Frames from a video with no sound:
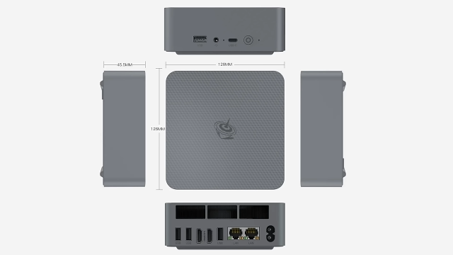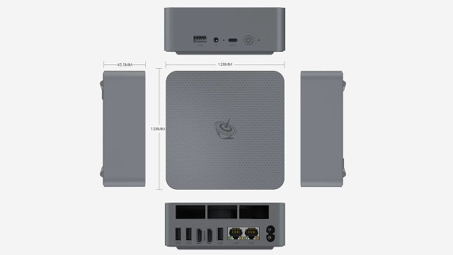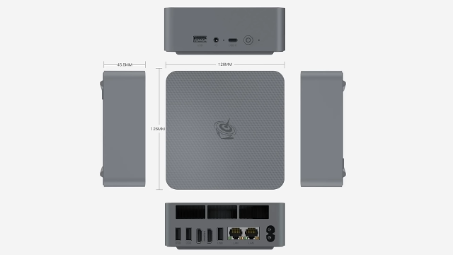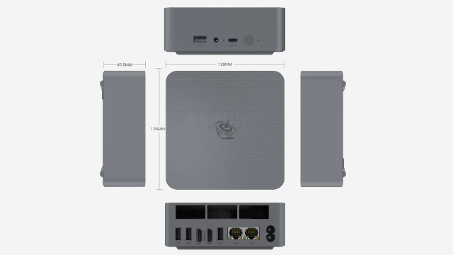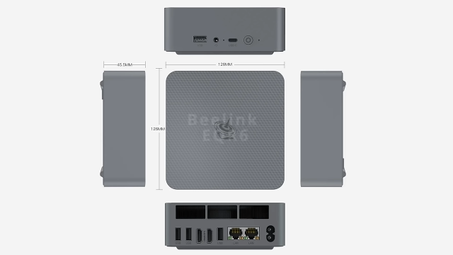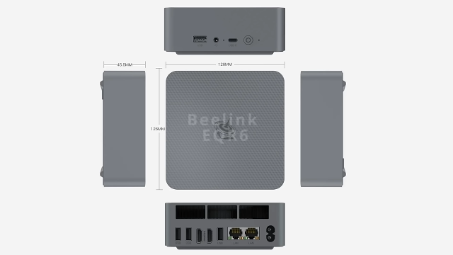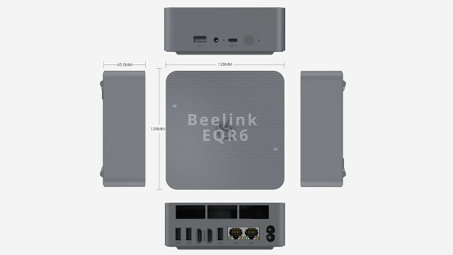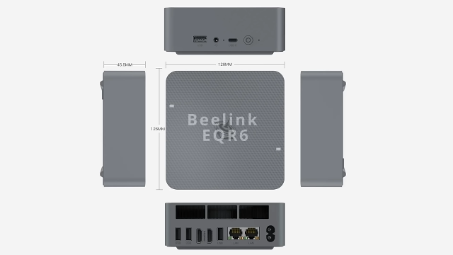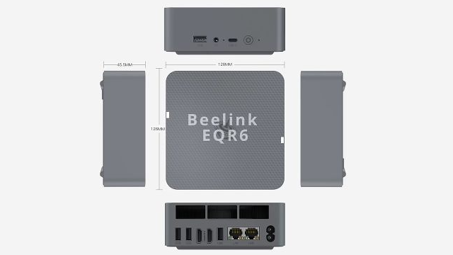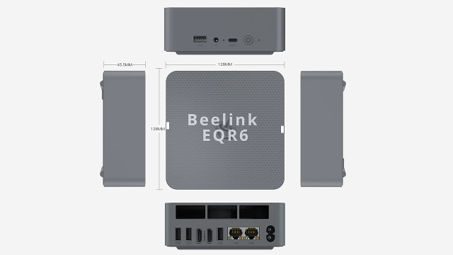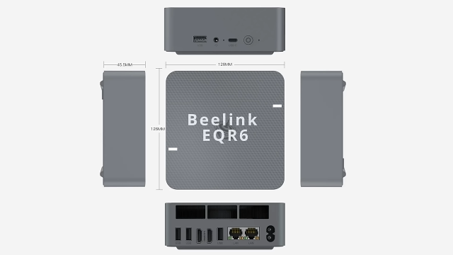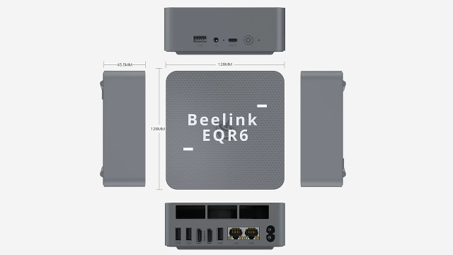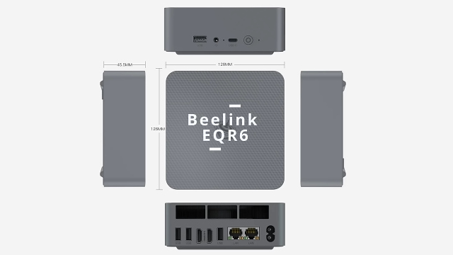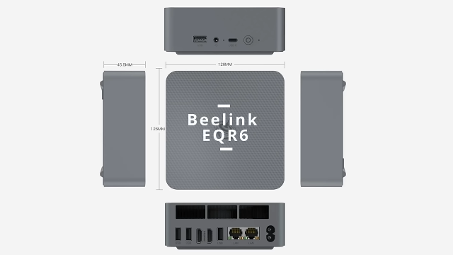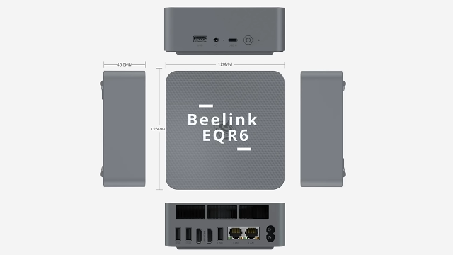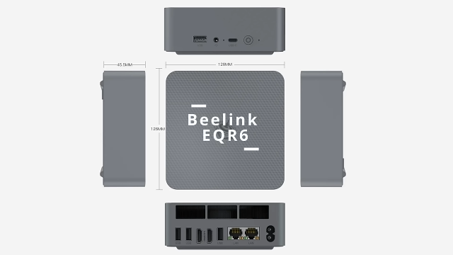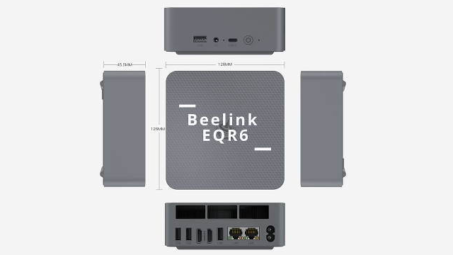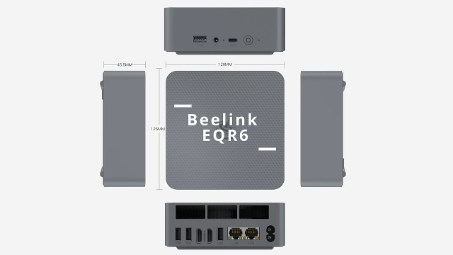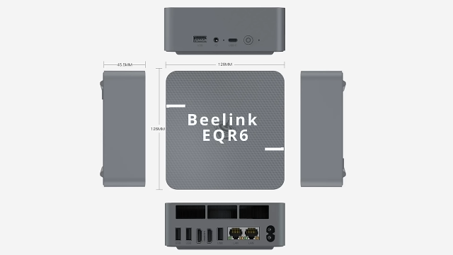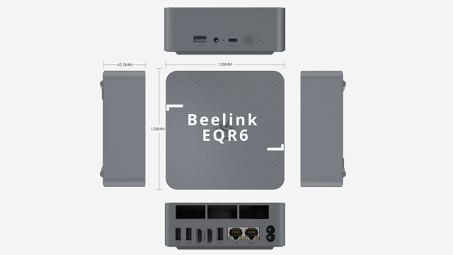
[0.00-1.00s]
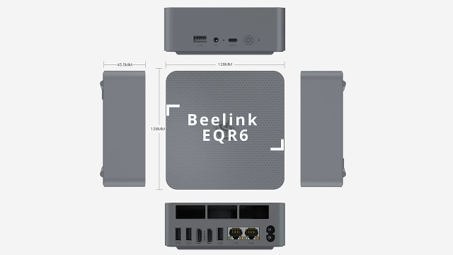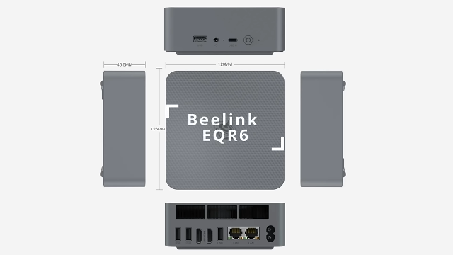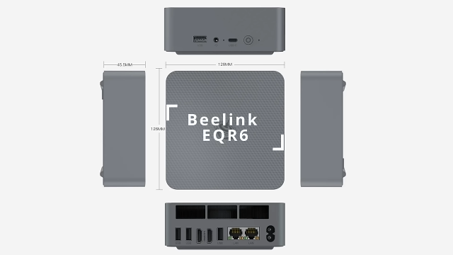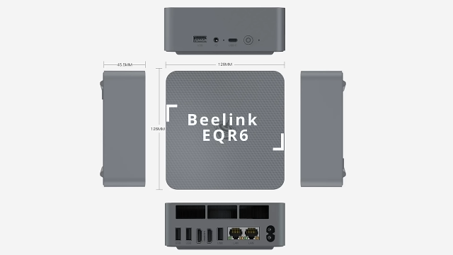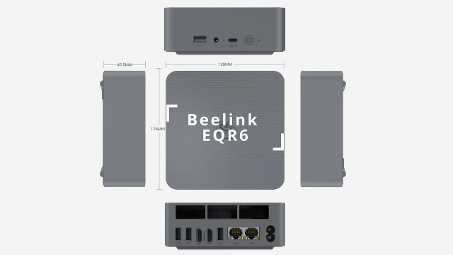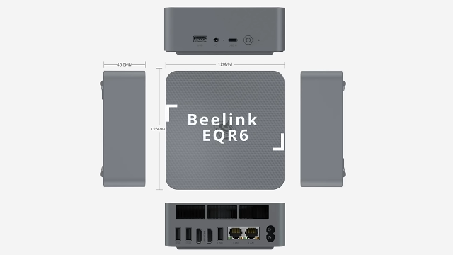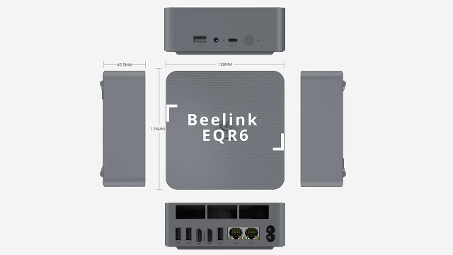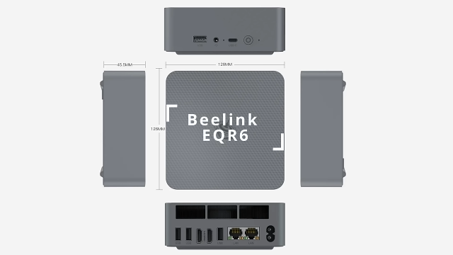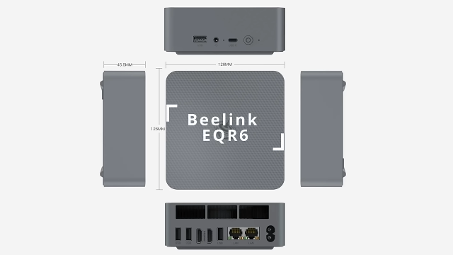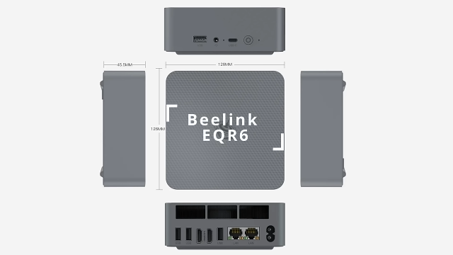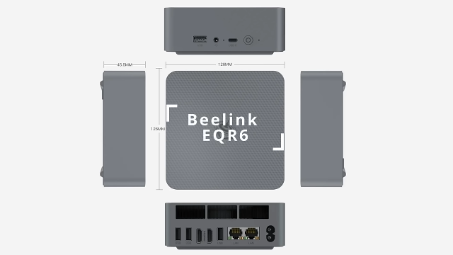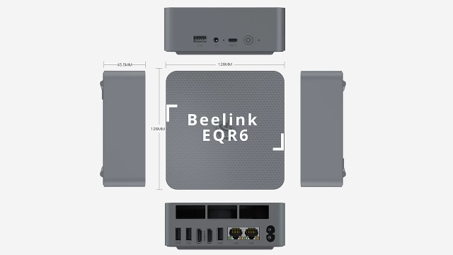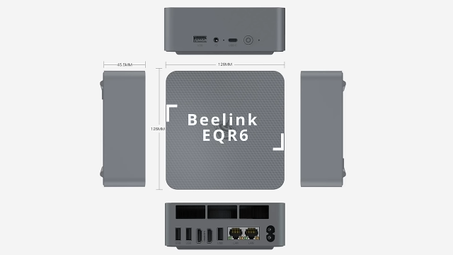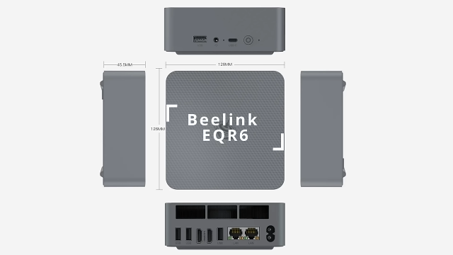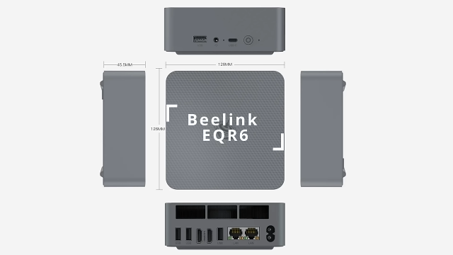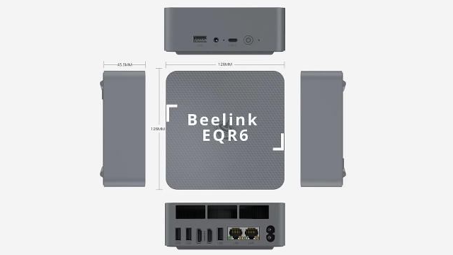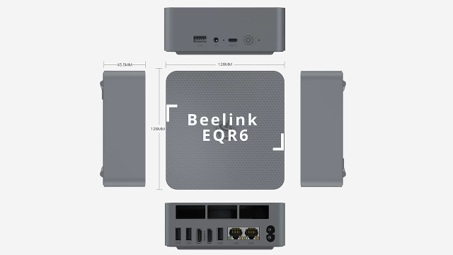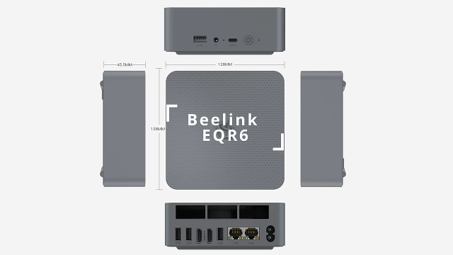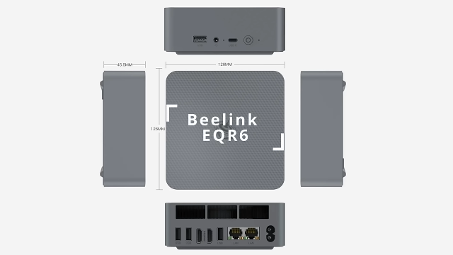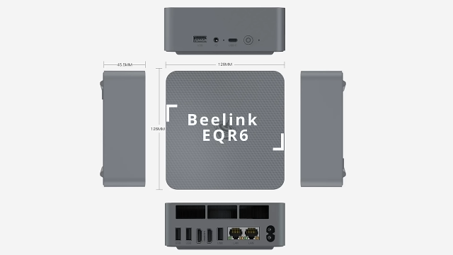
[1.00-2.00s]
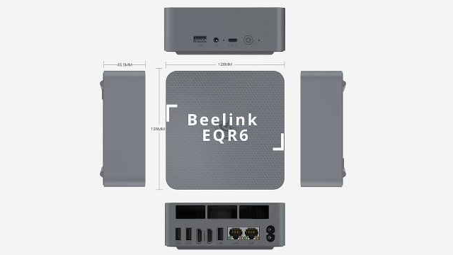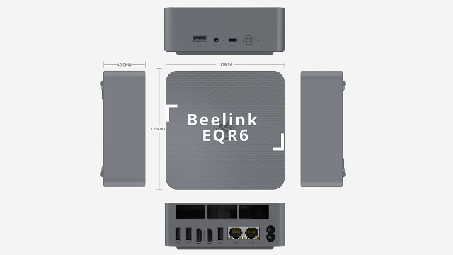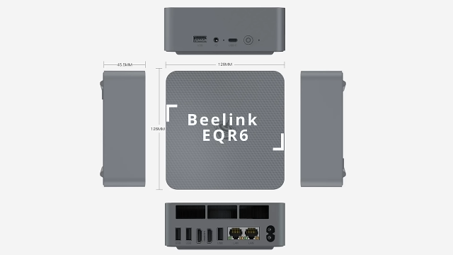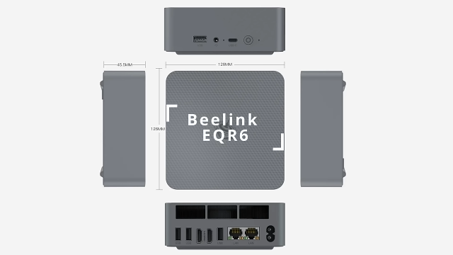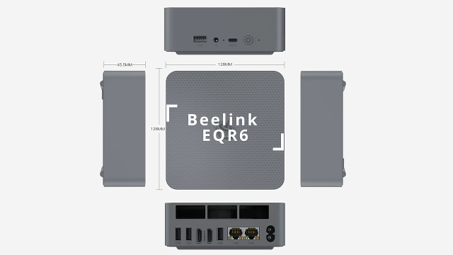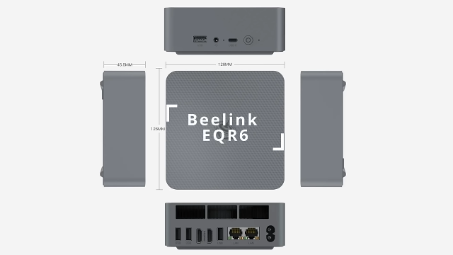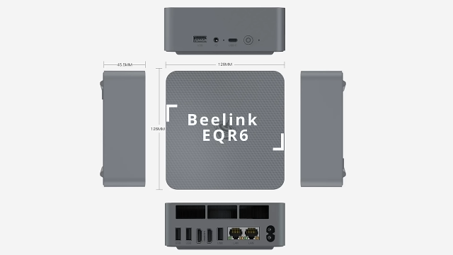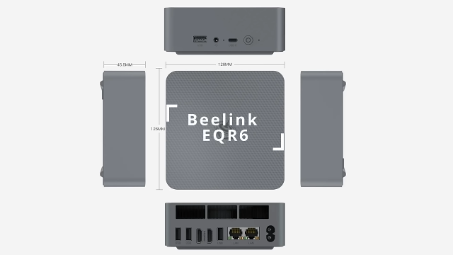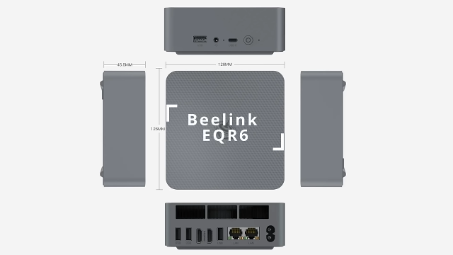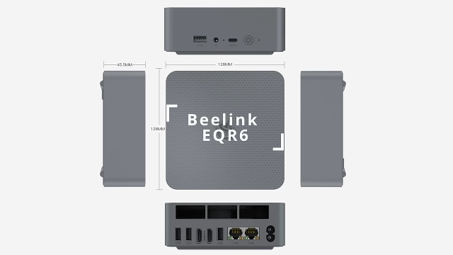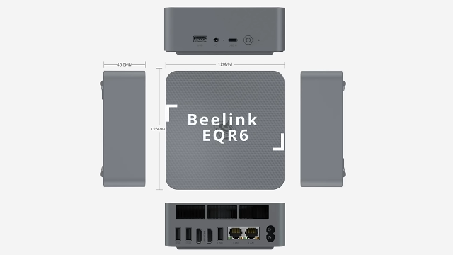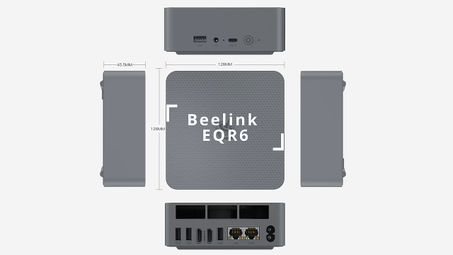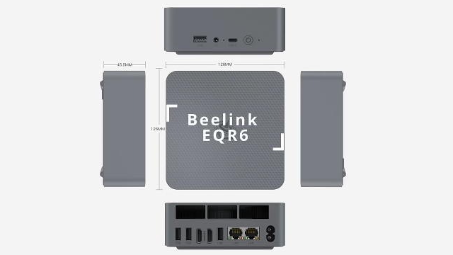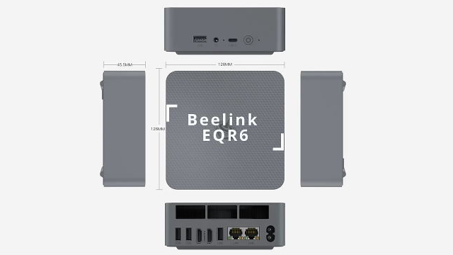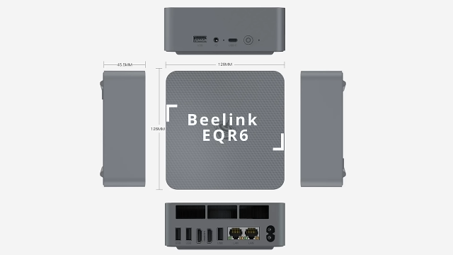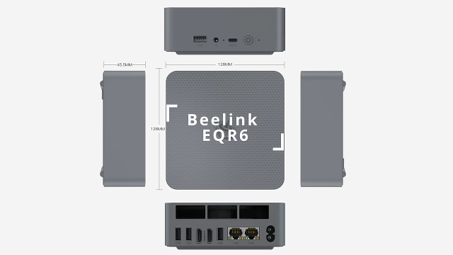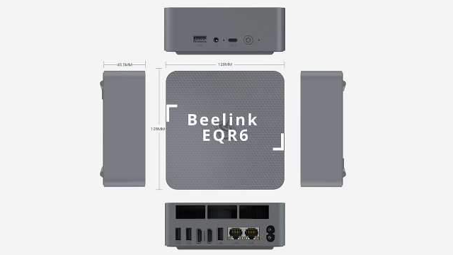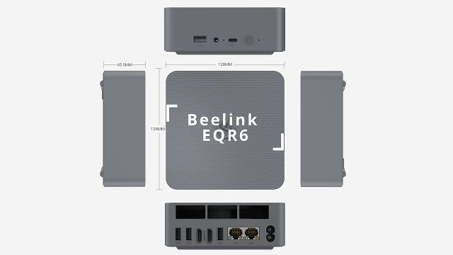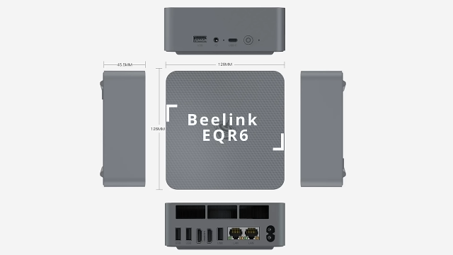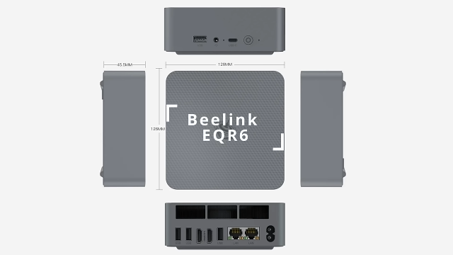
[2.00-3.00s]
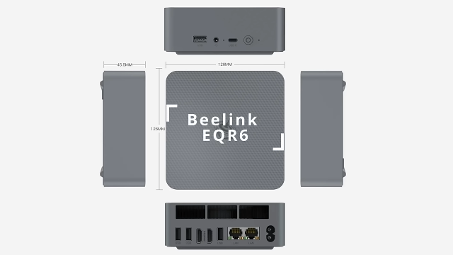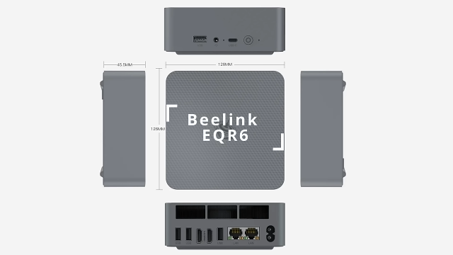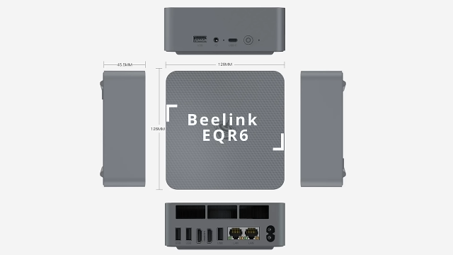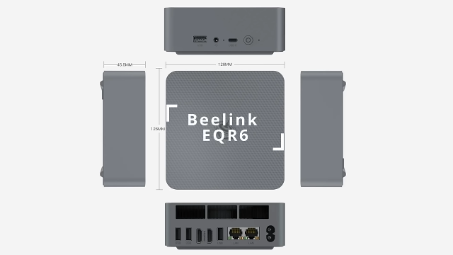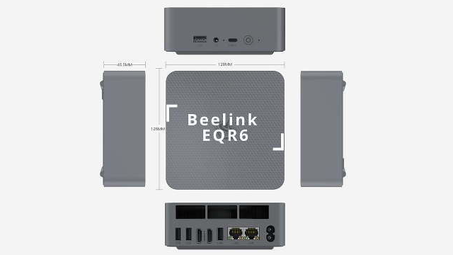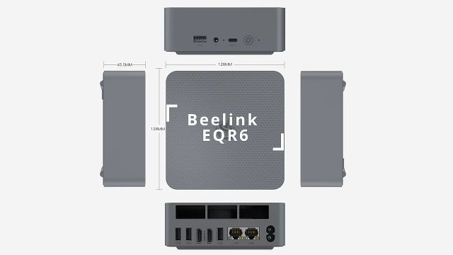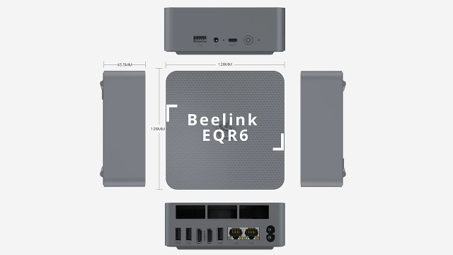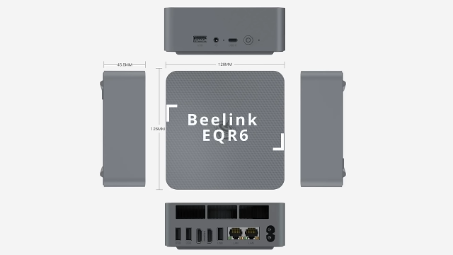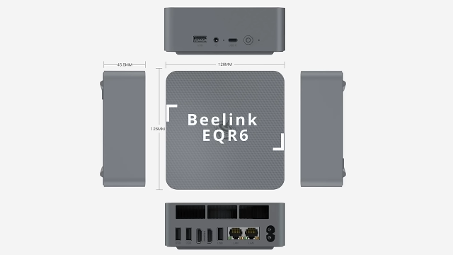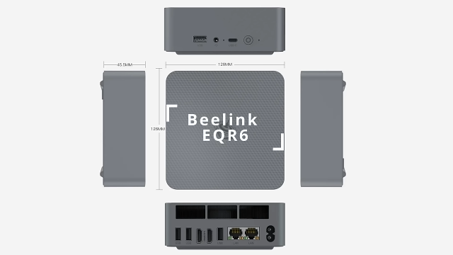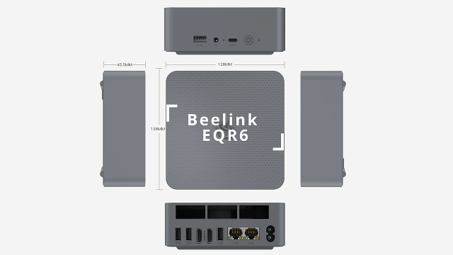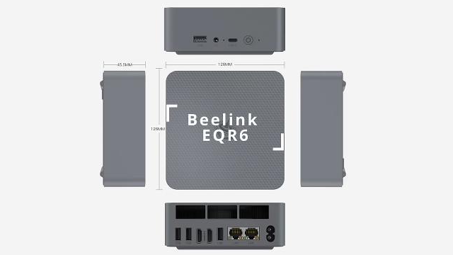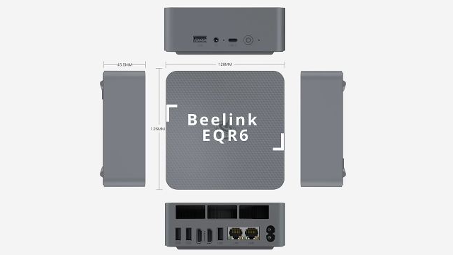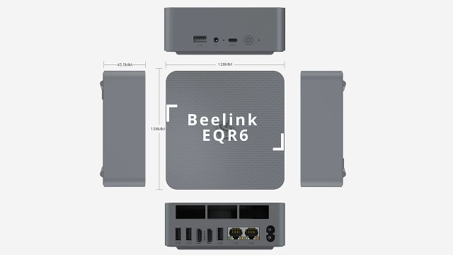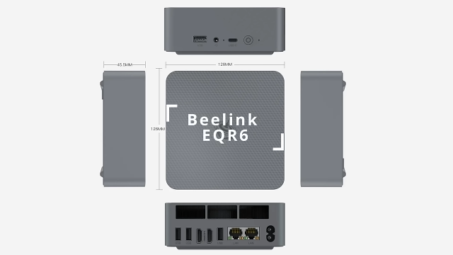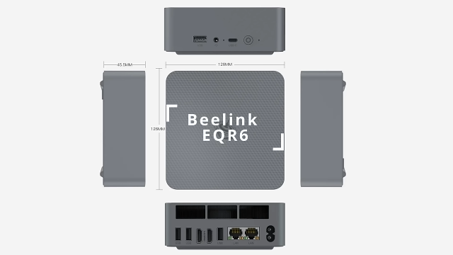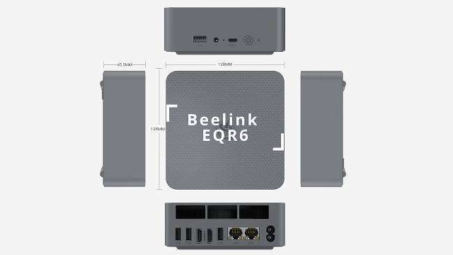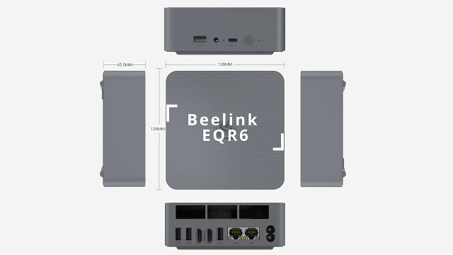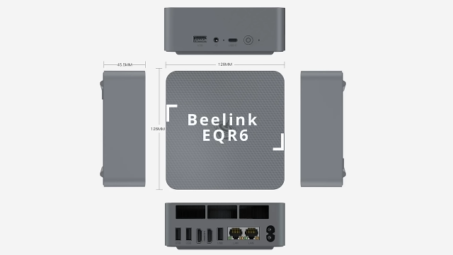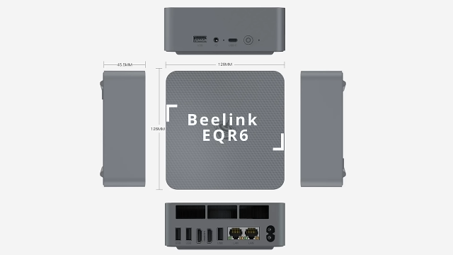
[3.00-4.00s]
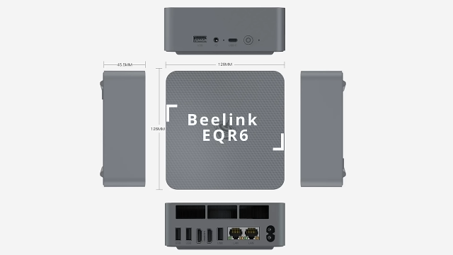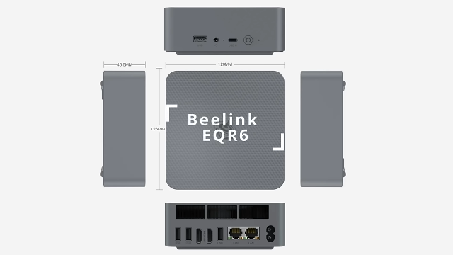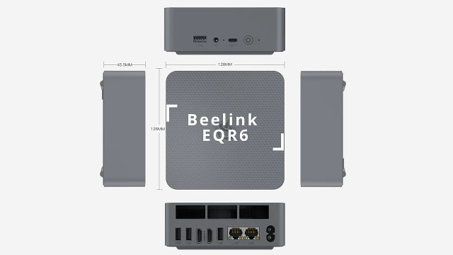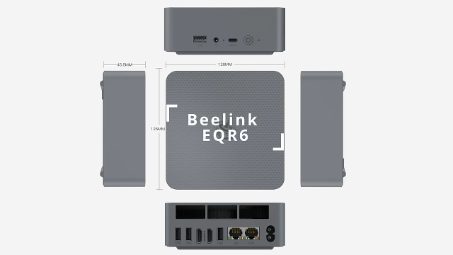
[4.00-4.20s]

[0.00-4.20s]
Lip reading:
[unreadable: no face in view]